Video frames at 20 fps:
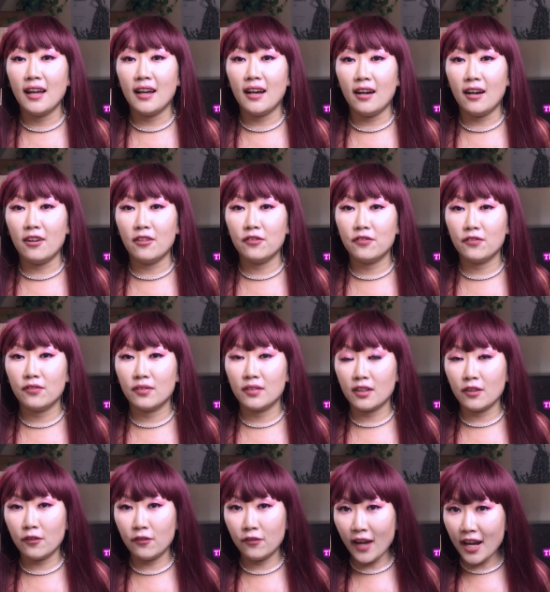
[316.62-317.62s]
of
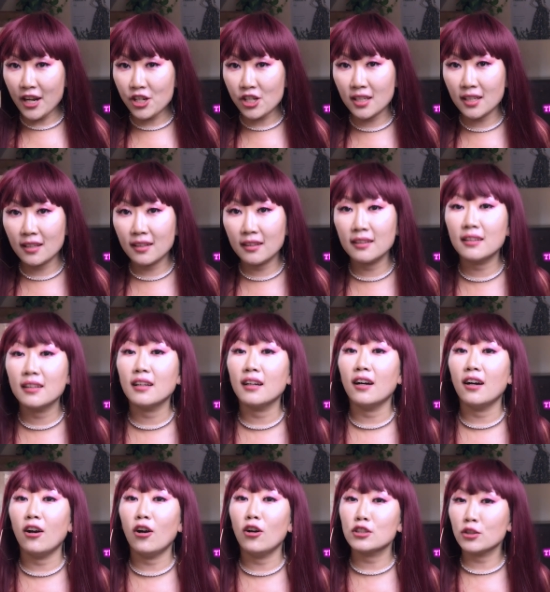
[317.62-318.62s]
the fashion,
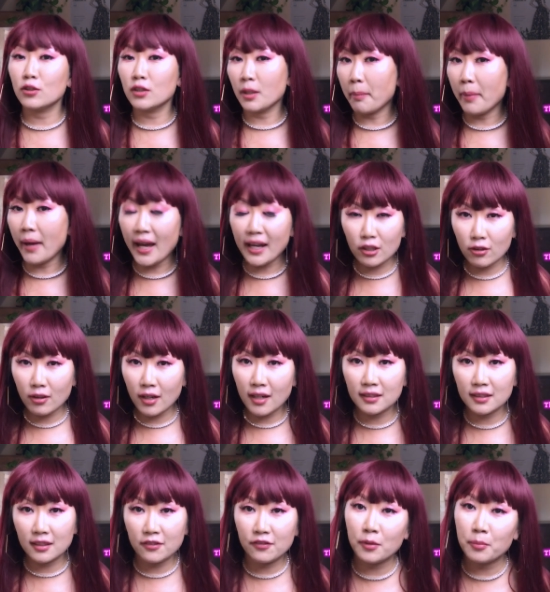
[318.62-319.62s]
also the
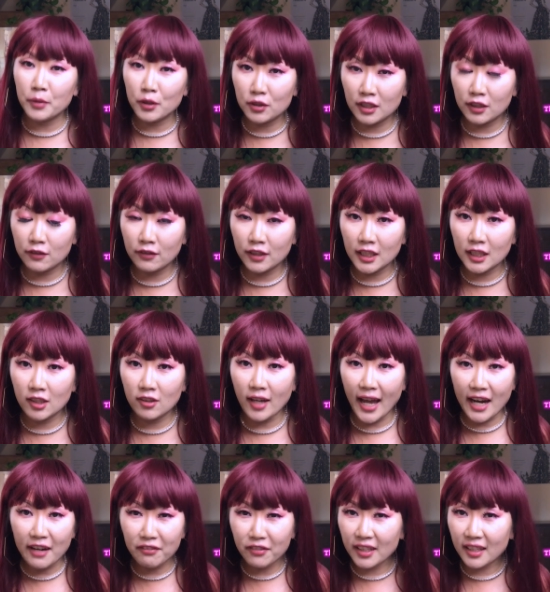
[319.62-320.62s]
background of the music video,
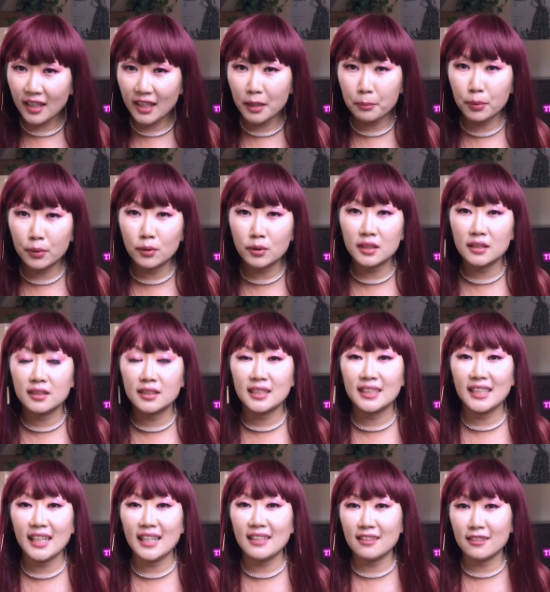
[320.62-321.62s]
everything put
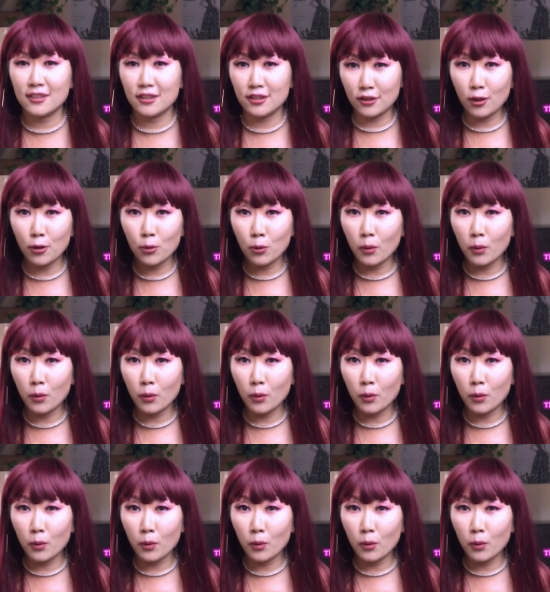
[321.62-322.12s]
together so